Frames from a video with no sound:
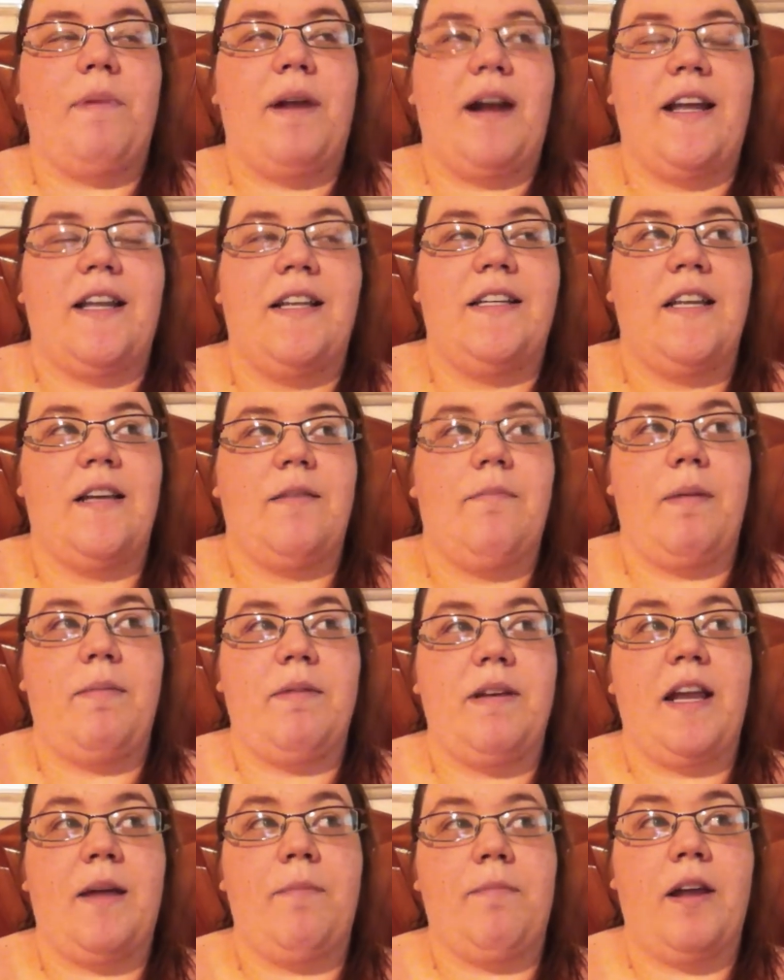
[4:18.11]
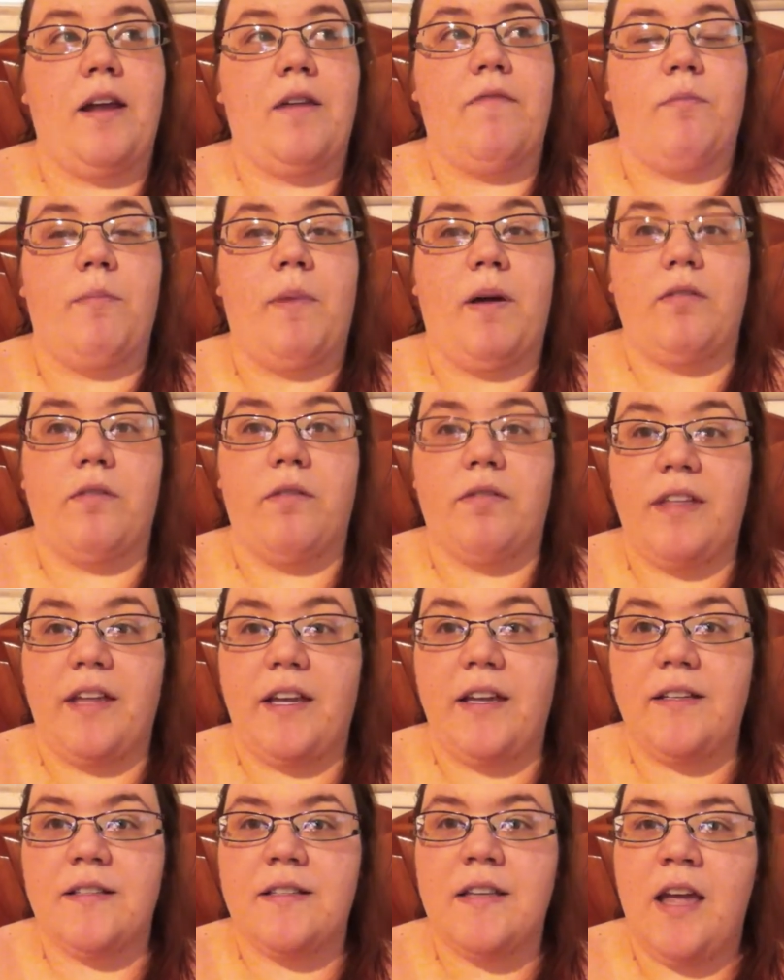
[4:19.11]
but I could take maybe take a break from other
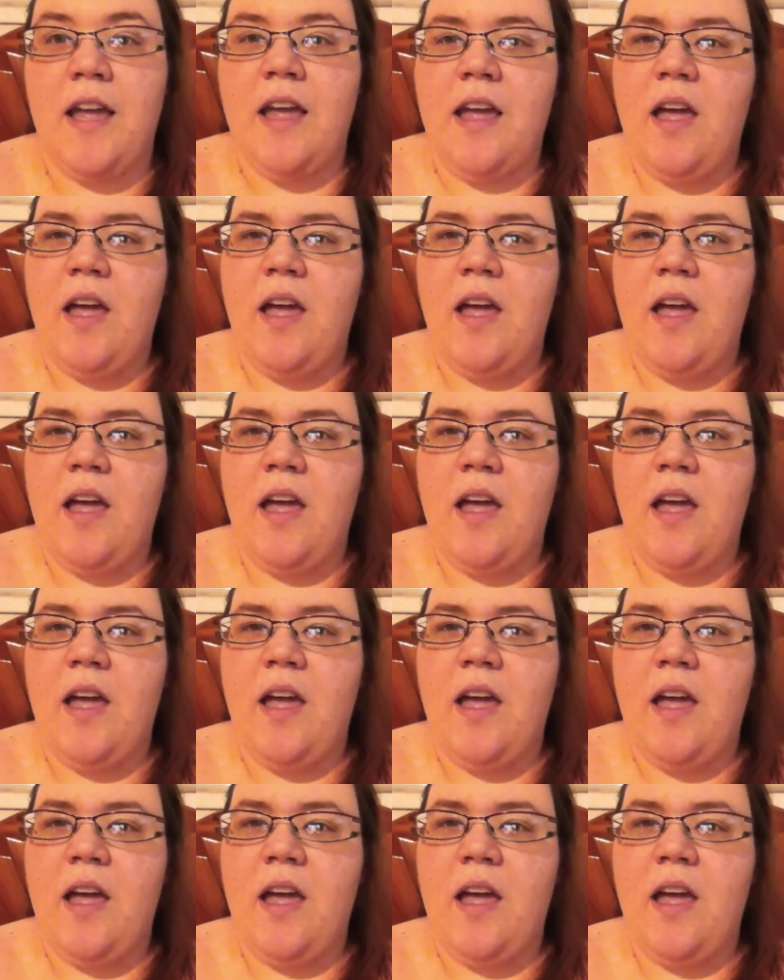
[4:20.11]
things.